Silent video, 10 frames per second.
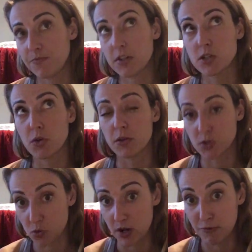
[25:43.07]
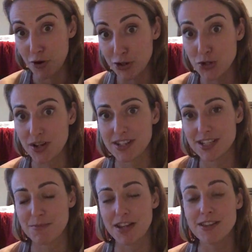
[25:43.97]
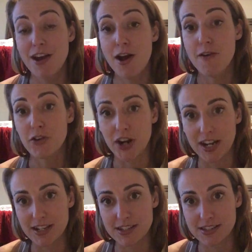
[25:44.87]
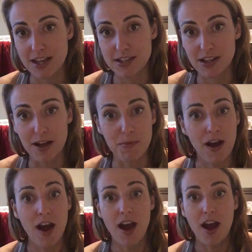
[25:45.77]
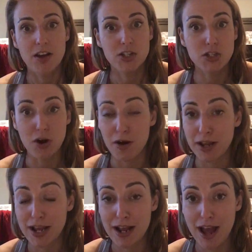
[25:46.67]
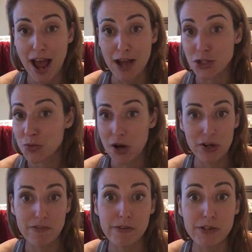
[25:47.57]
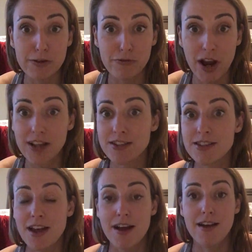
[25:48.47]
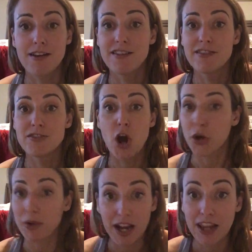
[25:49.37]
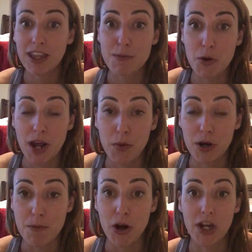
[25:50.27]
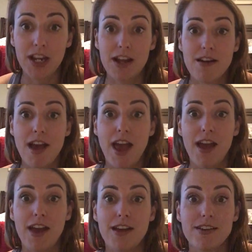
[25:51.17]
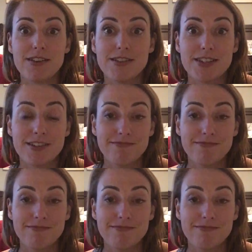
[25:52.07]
to 26 months for Hitting Success Club. Starting at 250 friends, not knowing anything about network marketing, and